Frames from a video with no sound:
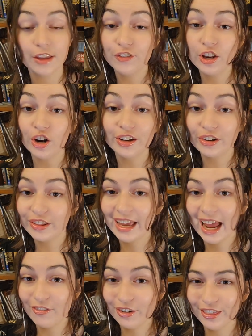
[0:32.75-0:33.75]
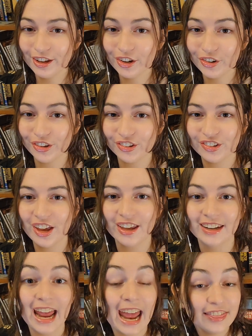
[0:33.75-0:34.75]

They feed on nearly everything under the sun,